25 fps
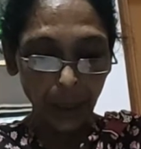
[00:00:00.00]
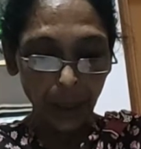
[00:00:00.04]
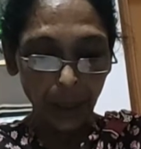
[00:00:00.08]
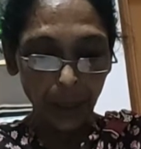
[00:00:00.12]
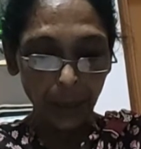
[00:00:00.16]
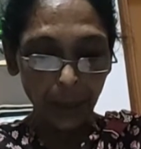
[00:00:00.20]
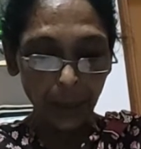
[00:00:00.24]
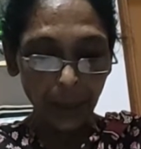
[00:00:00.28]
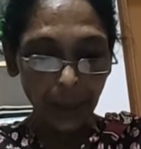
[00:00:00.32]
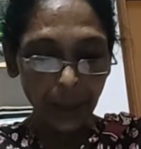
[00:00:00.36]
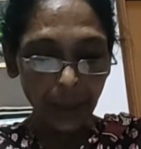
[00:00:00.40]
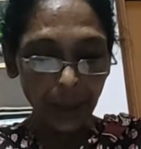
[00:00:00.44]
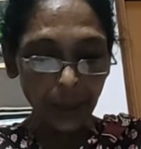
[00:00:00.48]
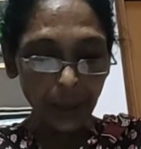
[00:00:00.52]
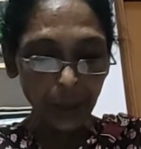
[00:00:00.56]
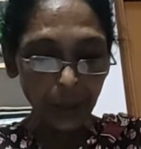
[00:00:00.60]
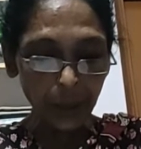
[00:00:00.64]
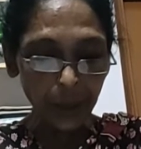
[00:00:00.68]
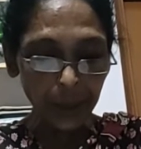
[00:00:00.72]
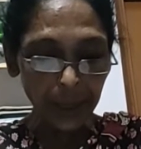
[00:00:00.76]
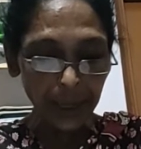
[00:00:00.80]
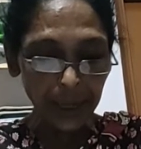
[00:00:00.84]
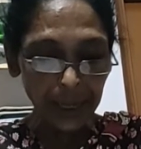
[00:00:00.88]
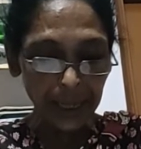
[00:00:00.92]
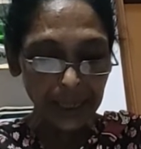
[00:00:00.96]
One
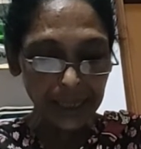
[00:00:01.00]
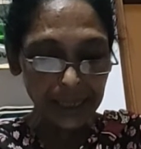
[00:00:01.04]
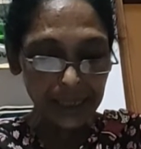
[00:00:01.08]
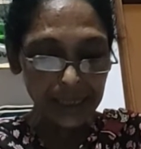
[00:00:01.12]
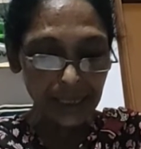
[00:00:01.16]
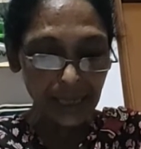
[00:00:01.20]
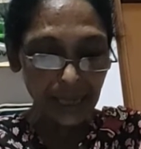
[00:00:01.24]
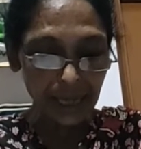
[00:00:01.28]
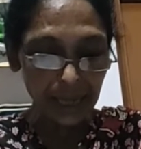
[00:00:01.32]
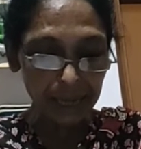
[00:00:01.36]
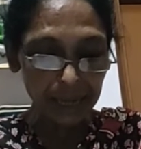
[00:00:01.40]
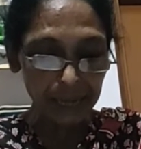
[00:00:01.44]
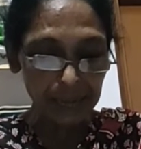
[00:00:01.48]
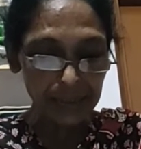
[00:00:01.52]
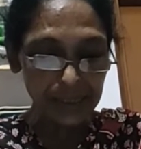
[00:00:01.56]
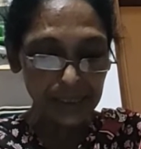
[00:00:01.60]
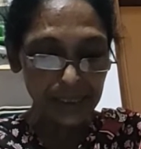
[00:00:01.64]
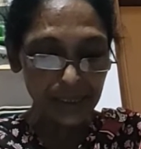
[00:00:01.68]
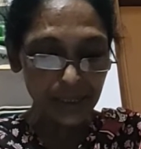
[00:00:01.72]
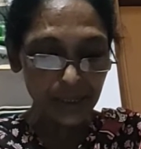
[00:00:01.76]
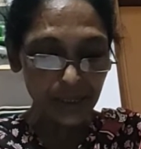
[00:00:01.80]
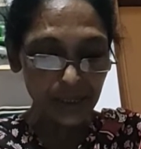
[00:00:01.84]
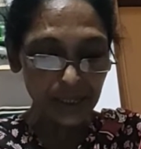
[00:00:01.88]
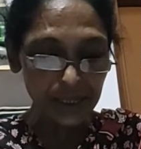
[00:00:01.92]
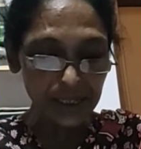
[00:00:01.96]
who hates or
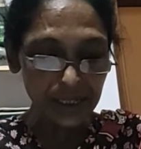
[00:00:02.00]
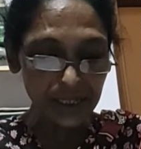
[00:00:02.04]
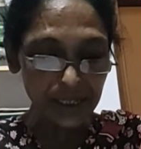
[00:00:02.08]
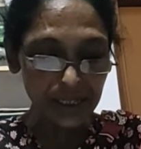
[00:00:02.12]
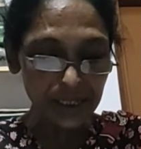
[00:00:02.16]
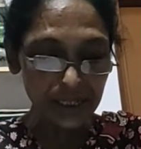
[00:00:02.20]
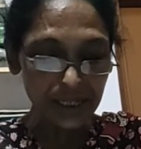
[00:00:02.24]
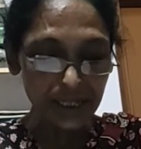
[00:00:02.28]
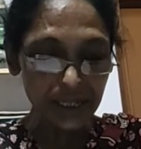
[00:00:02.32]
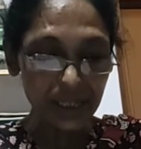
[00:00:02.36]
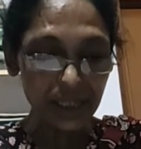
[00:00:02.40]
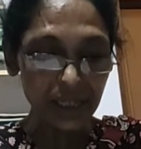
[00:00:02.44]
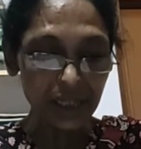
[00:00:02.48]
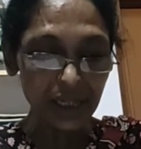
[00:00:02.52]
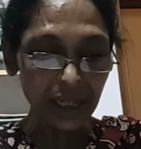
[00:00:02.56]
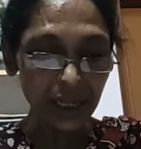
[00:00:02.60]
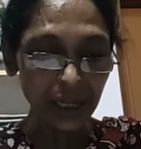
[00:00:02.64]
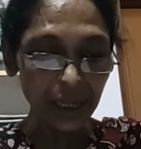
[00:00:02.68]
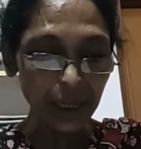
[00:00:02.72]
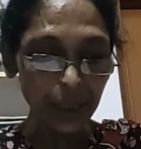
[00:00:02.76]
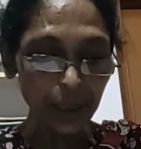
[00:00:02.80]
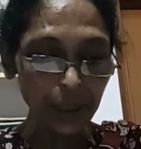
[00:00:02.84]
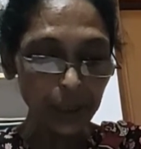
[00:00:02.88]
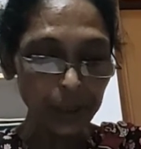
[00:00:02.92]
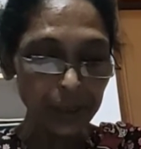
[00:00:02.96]
mistrusts the
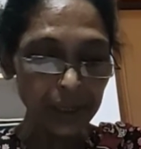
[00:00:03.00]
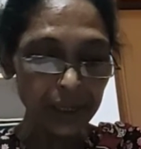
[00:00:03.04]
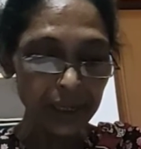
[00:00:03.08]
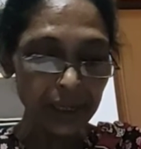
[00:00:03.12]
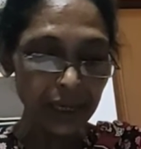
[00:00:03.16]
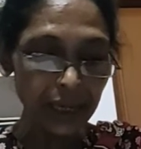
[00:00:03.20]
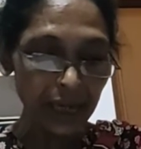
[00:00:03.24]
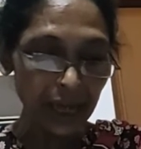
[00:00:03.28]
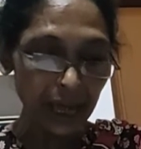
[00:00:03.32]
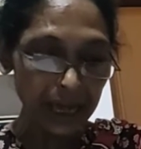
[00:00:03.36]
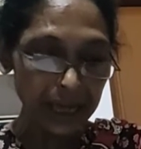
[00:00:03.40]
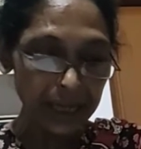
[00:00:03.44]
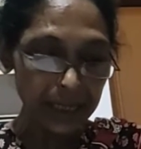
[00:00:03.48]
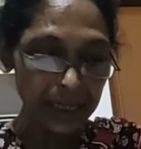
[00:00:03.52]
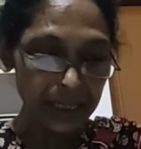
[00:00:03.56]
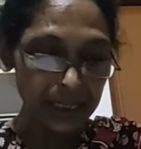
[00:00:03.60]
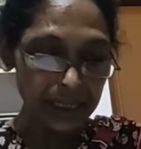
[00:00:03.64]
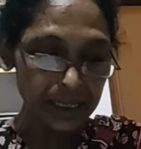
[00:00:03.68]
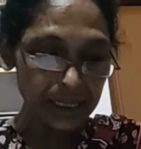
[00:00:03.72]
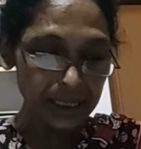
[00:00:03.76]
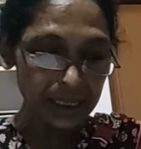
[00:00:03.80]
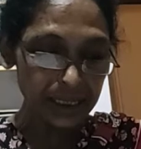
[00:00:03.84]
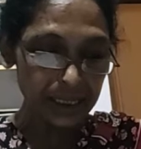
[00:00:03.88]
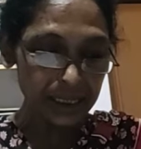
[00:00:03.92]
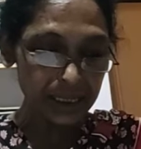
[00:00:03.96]

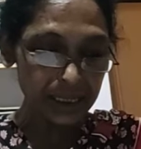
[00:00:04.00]
humankind.